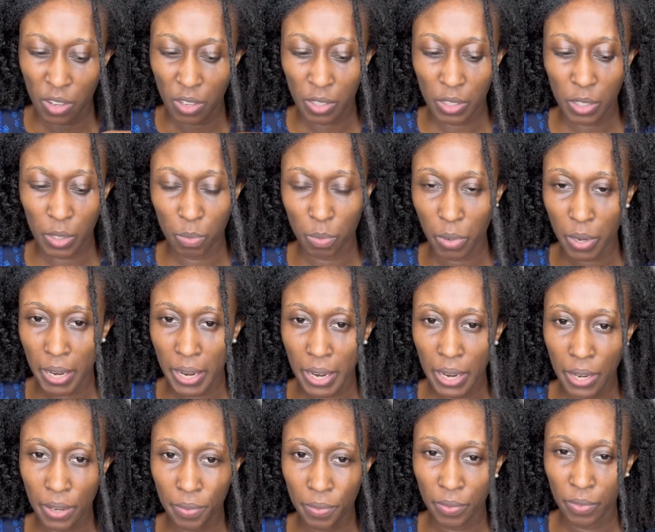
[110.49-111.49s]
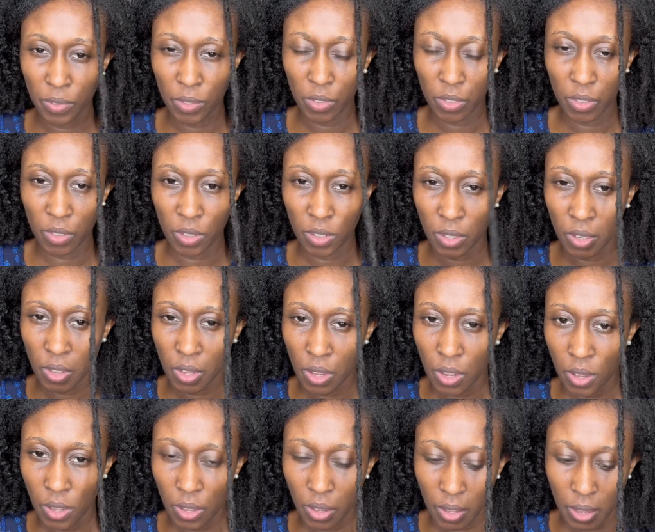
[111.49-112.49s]
Spray.
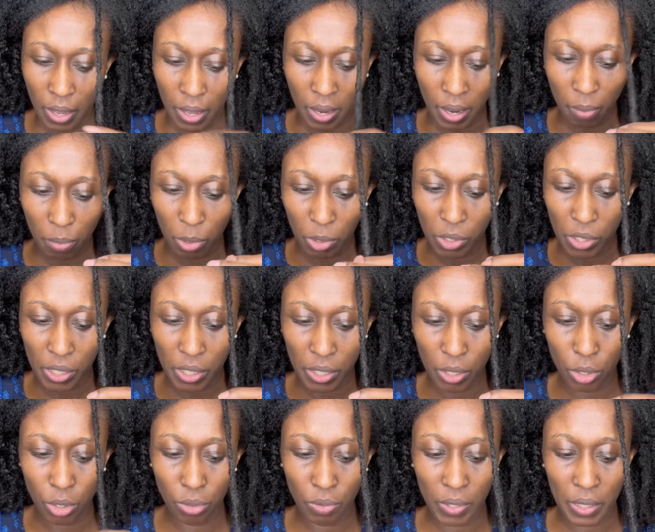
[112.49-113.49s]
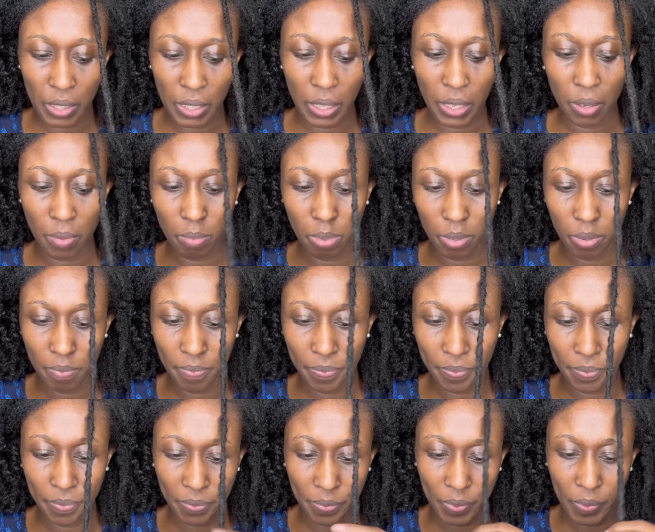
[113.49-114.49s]
And I'm gonna just do the tip
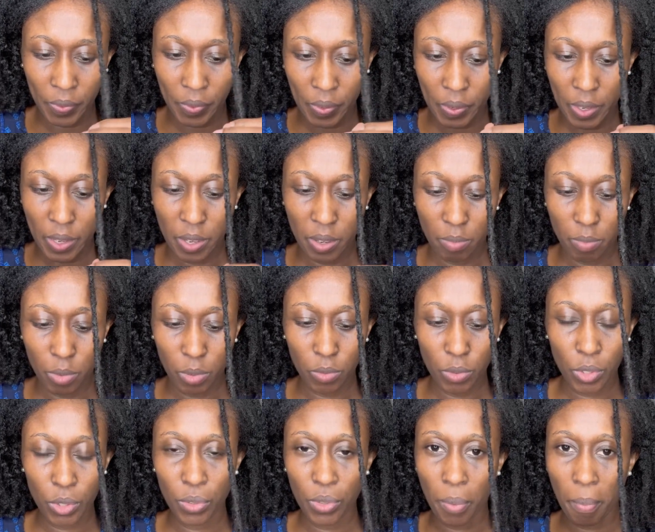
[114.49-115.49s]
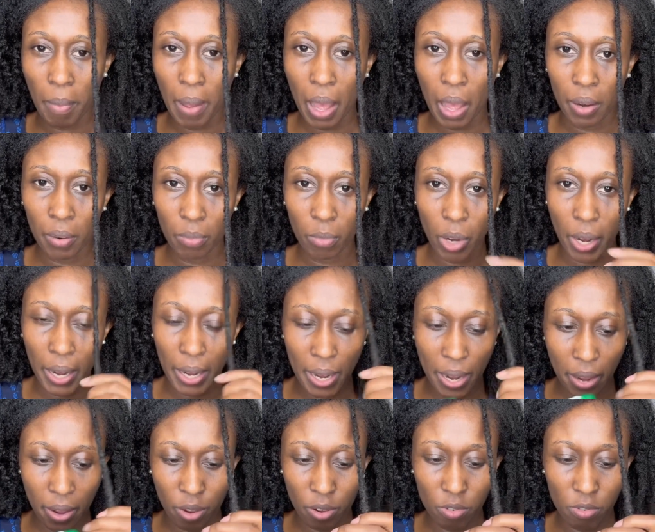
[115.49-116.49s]
and do the bottom right
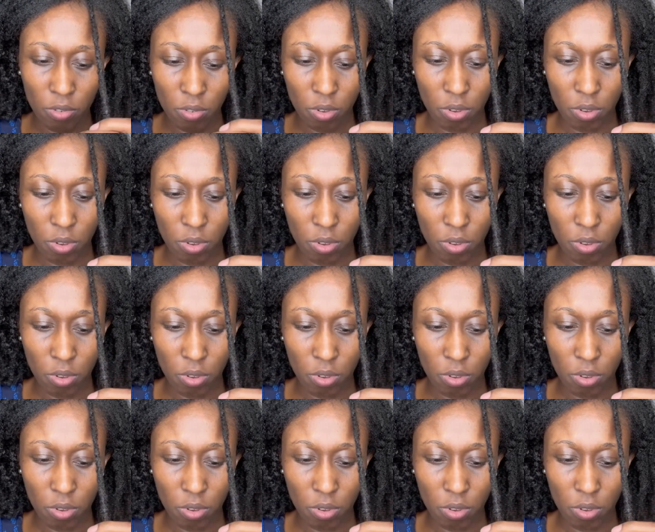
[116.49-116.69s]
now.